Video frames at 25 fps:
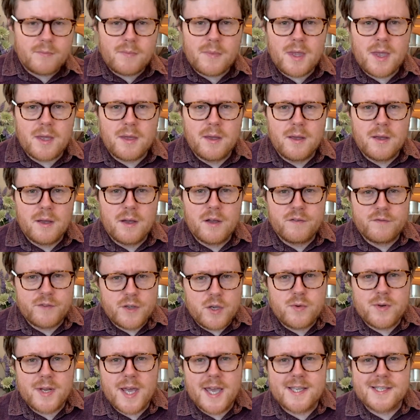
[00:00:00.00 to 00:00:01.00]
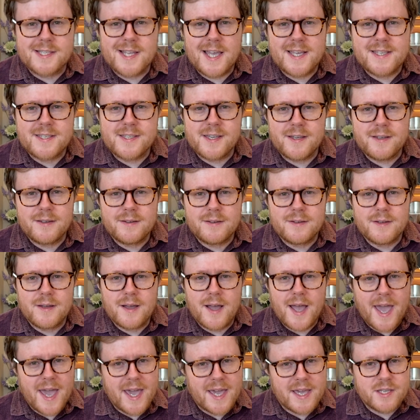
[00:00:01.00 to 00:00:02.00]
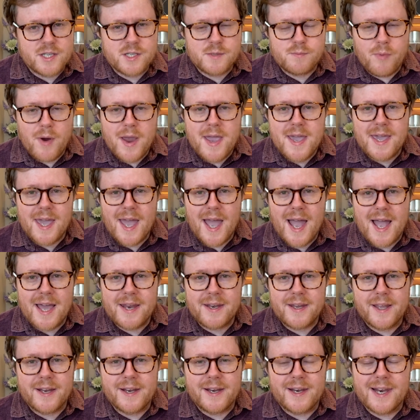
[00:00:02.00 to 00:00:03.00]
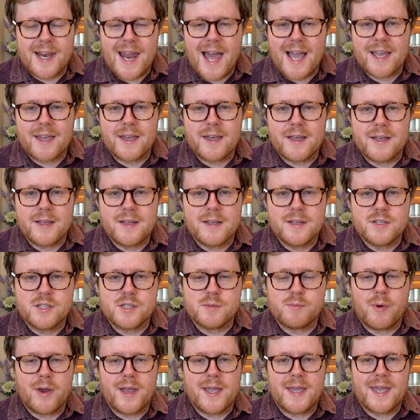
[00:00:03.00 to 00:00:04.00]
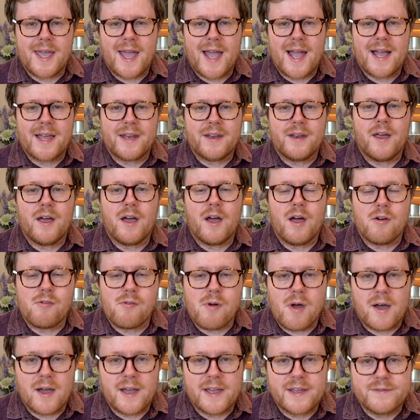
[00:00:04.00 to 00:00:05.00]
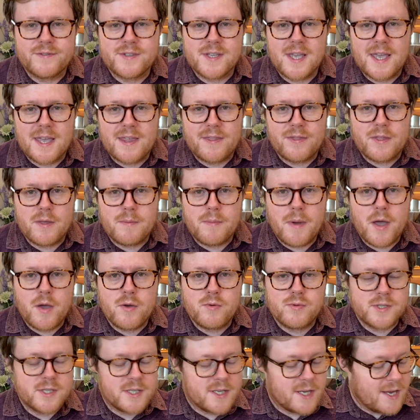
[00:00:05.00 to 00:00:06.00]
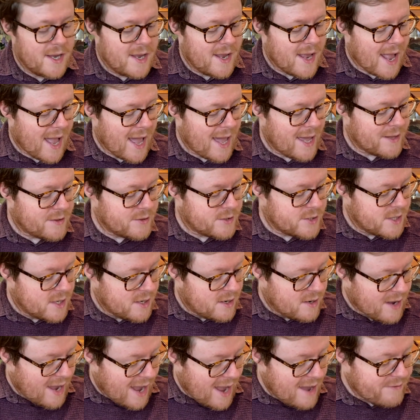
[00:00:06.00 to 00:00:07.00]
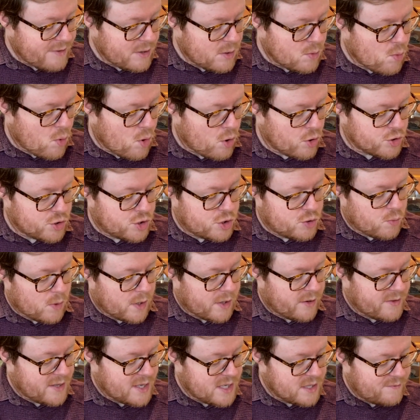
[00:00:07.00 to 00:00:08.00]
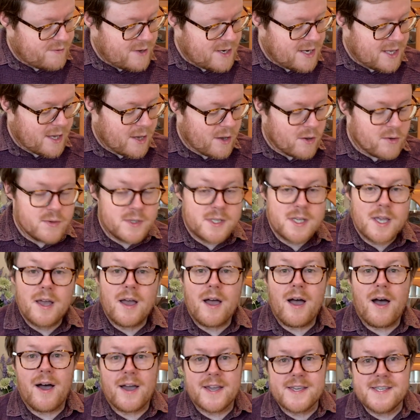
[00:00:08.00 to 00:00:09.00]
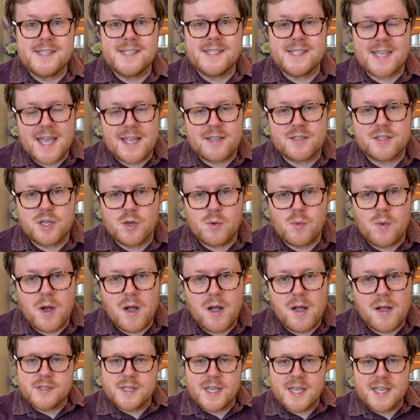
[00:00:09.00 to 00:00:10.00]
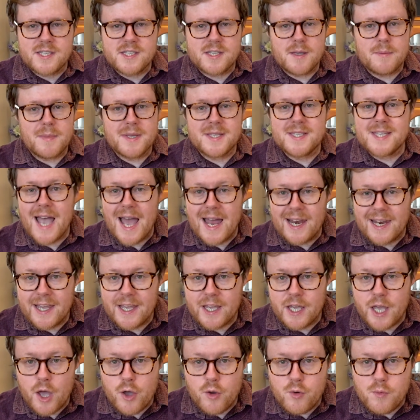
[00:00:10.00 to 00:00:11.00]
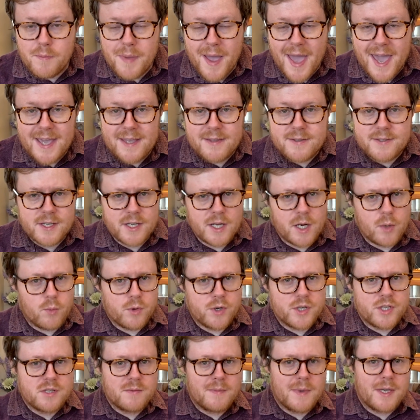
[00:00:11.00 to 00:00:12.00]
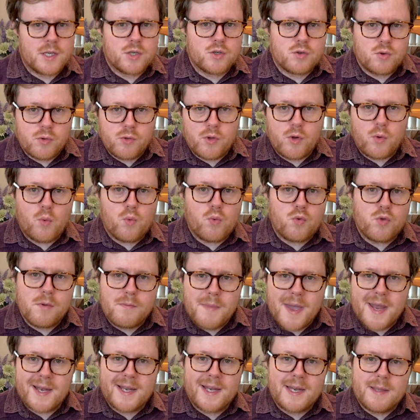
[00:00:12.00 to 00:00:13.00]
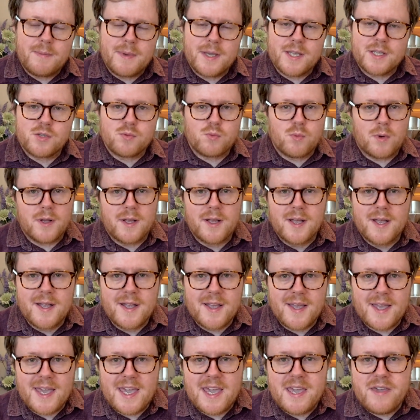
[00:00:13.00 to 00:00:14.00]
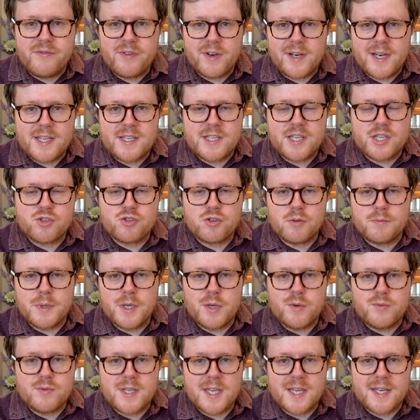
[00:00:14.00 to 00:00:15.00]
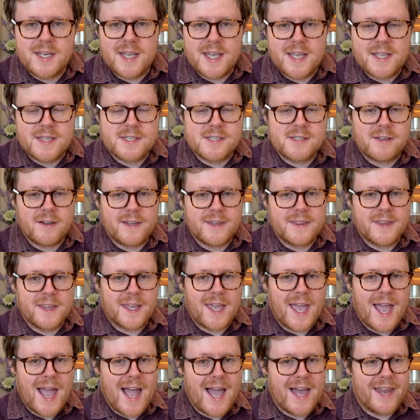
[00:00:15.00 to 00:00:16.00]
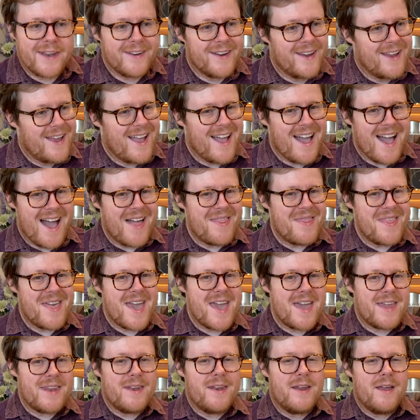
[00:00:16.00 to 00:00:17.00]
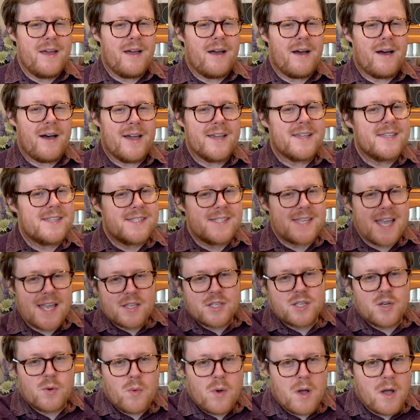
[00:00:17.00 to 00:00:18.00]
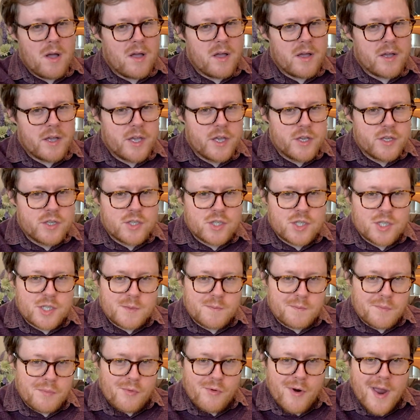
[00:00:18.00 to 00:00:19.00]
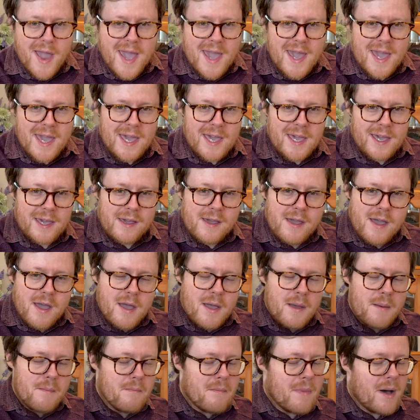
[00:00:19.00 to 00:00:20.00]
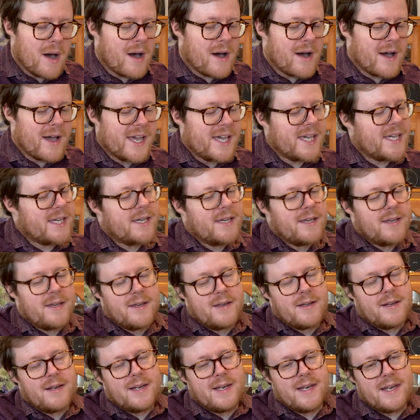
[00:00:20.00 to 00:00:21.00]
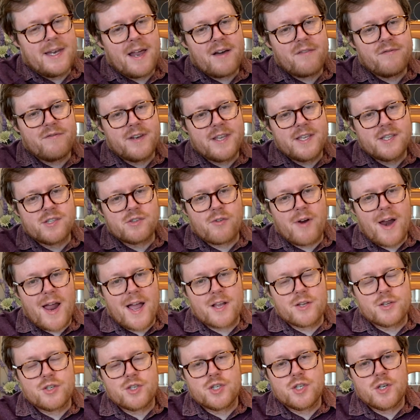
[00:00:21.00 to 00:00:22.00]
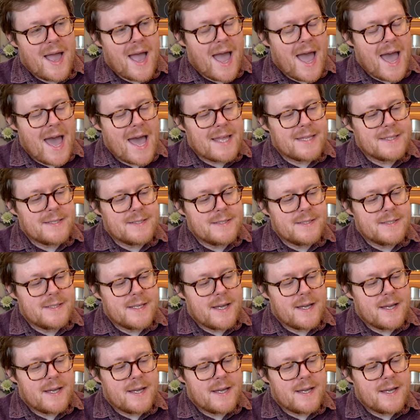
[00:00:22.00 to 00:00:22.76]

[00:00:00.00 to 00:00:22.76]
A few days later, a spray can and lacquer spray can arrived in the post, and having watched one of these videos, I set to work. It's a metallic coat paint, and I wanted to make sure that all the metally bits were evenly distributed inside the can, and then I set to work spraying my lovely scratch, and